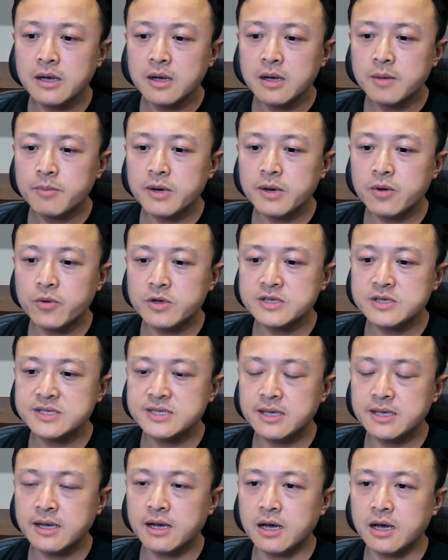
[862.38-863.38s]
But we're
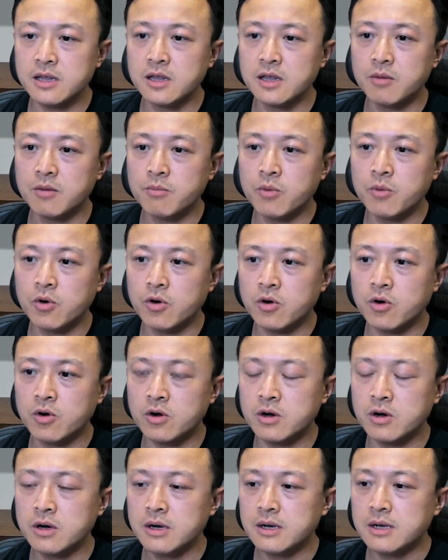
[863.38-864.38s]
seeing a lot
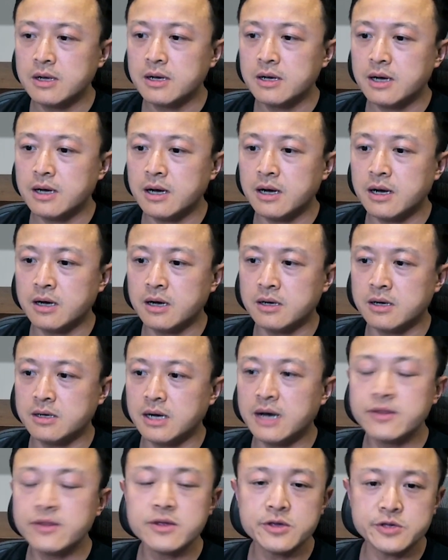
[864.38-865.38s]
more
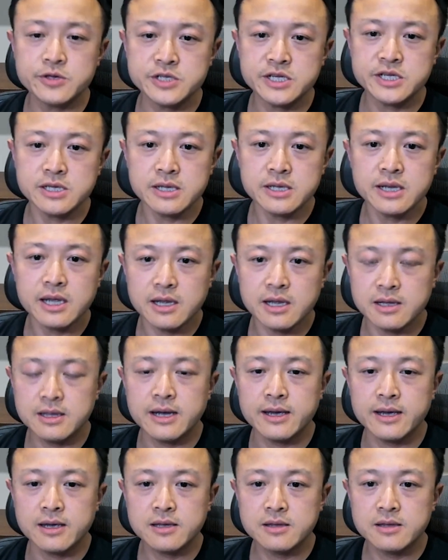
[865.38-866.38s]
other utility,
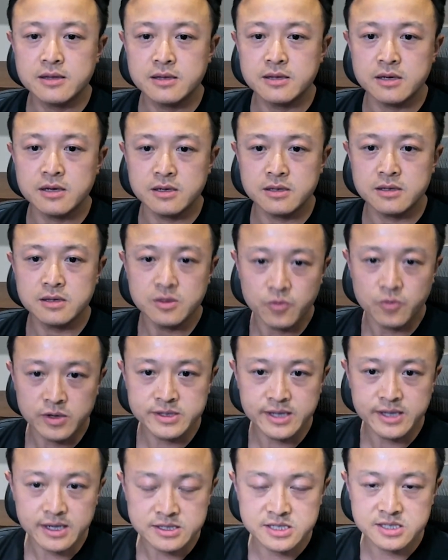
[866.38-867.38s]
like the one
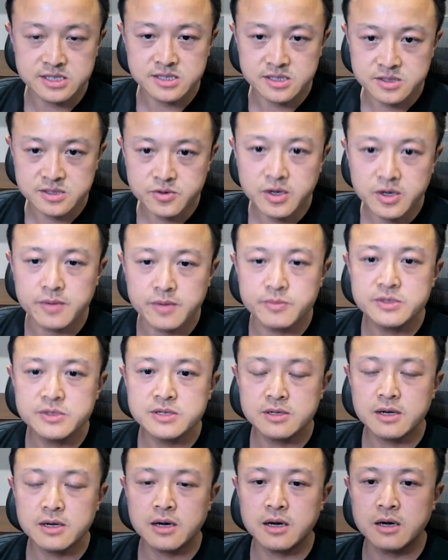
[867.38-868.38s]
that I just described.
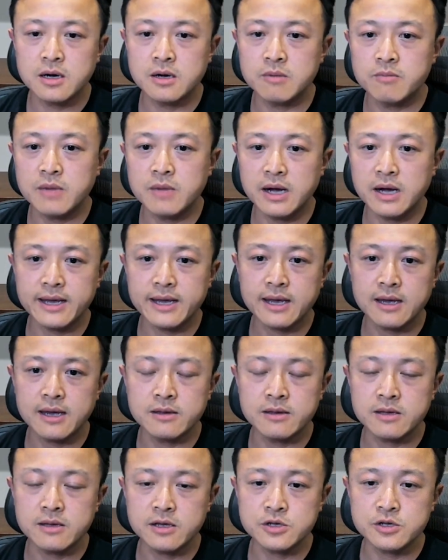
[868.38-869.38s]
I
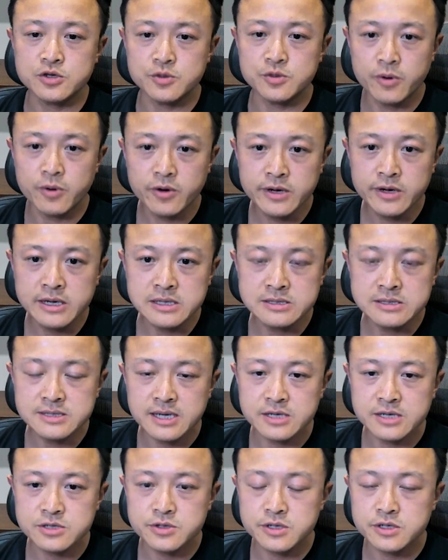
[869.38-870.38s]
can issue points,
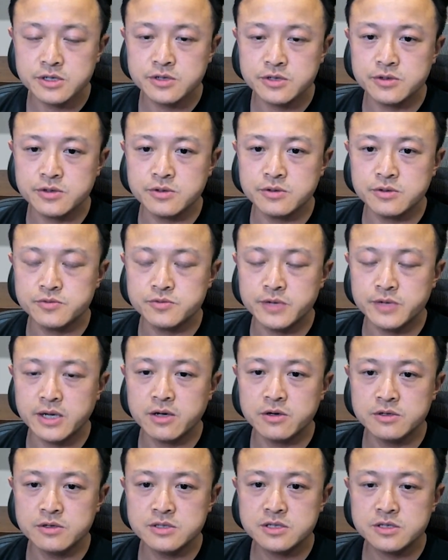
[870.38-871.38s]
I should issue
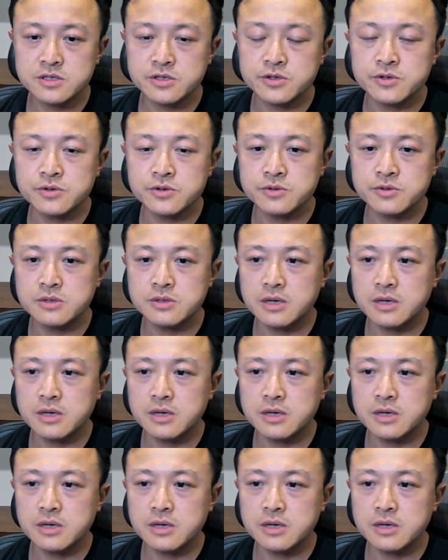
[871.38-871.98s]
records to